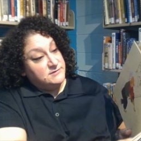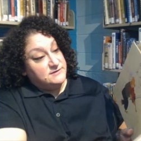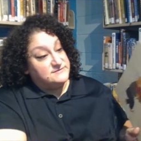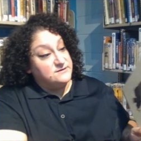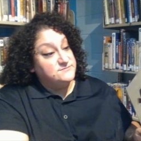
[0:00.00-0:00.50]

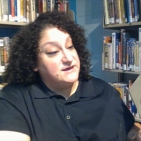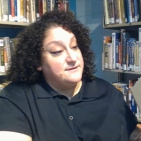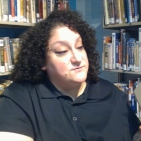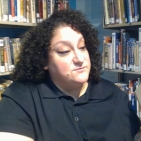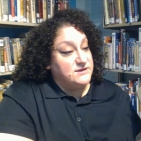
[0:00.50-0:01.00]

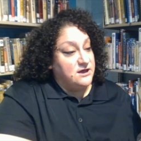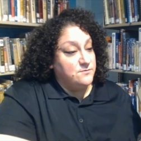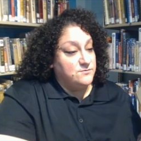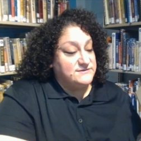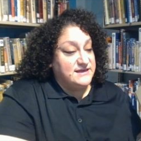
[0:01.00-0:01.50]
Sometimes when Albert
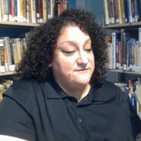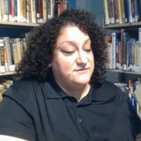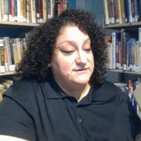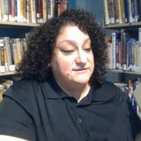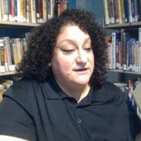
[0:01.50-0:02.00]
was having
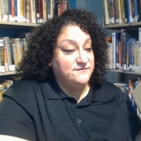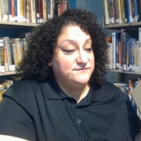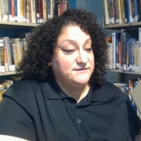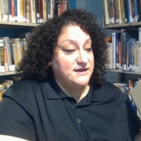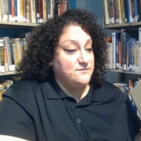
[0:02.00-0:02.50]
a tough
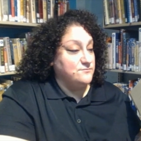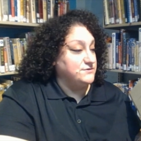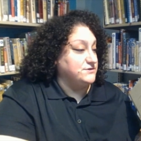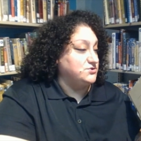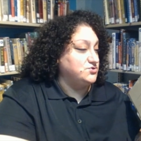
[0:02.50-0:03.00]
time with
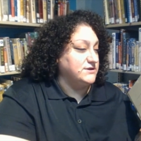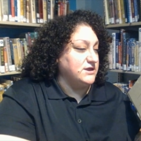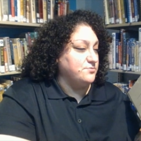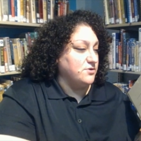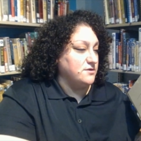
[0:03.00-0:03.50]
a tricky
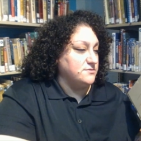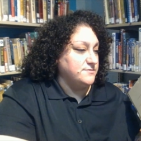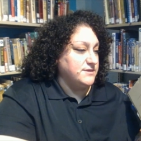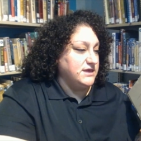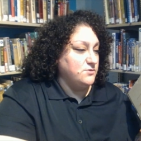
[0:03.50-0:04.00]
problem,
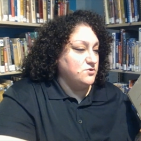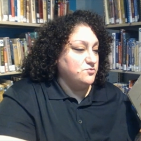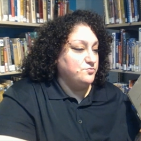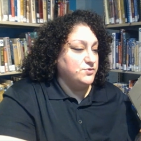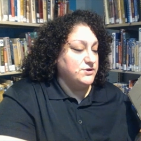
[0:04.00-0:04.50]
he
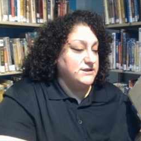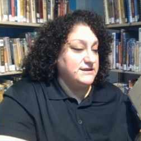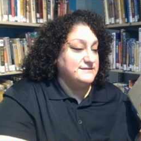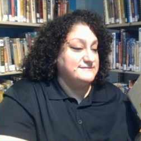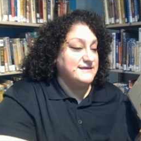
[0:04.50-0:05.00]
would put it
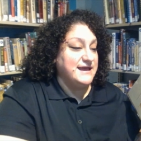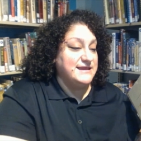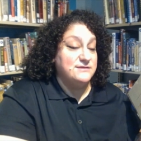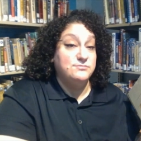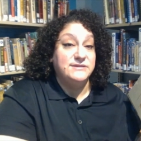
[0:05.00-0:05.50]
aside
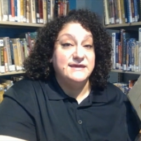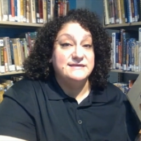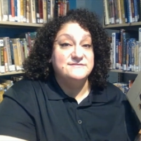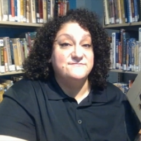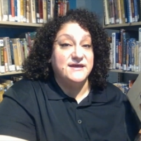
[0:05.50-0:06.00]
and play
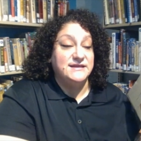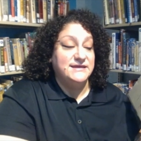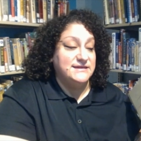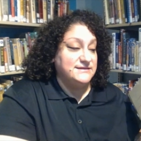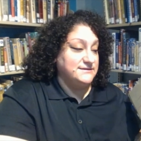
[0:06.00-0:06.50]
his
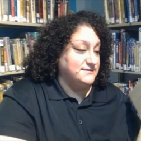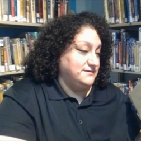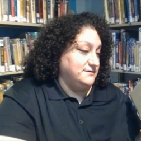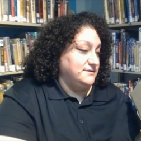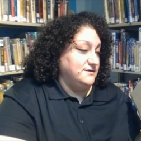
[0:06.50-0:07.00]
violin.
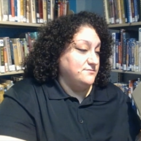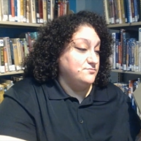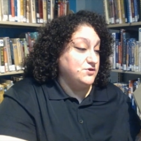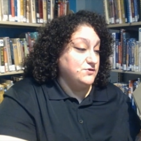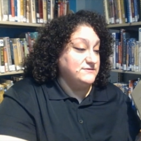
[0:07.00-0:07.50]

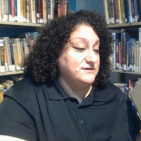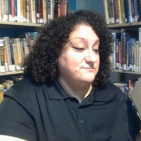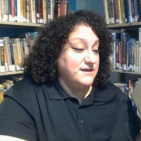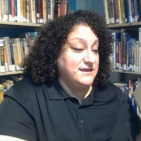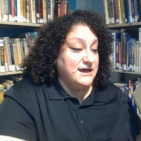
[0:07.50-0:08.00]
Music
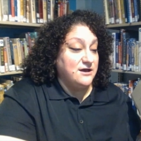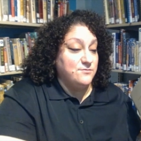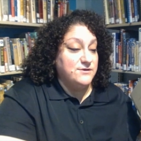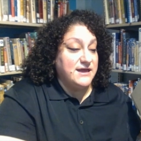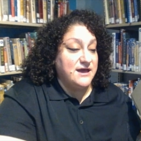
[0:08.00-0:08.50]
made
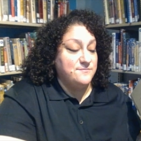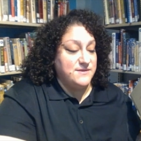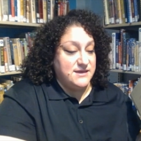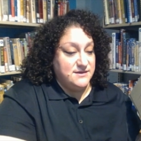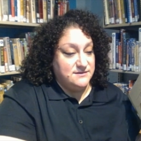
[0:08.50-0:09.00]
Albert happy.
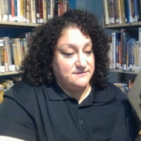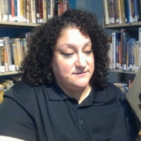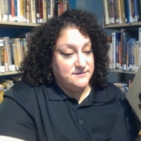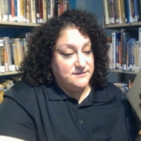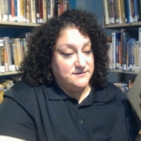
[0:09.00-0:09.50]

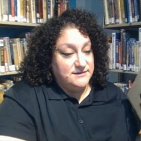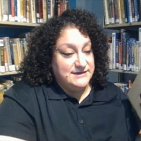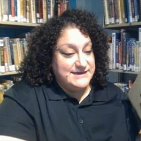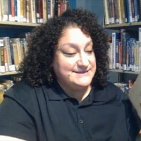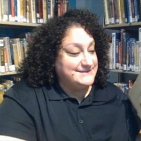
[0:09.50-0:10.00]

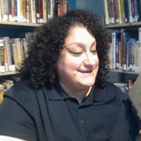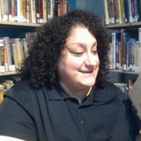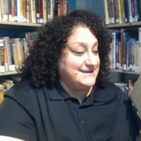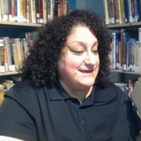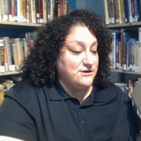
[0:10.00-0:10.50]
He said
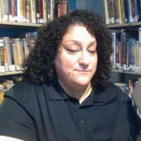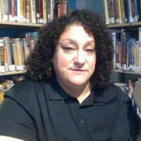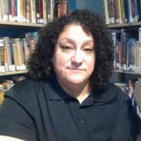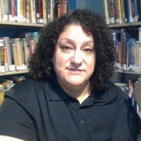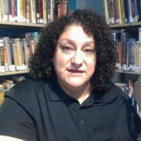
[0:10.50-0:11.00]
it helped
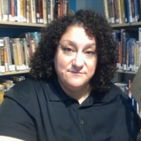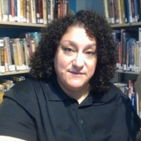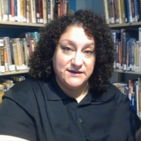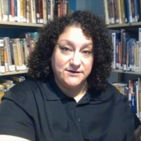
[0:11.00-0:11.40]
him think better.